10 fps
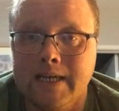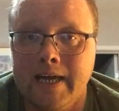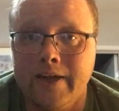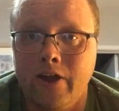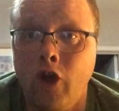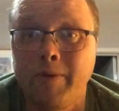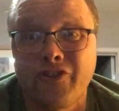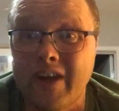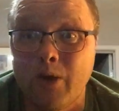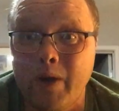And I hope you're
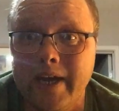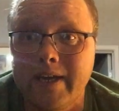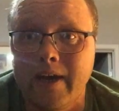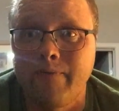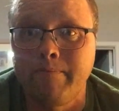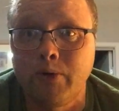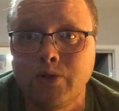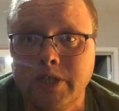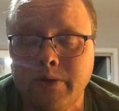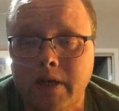still awake. I haven't
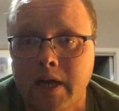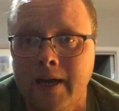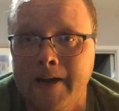bored you.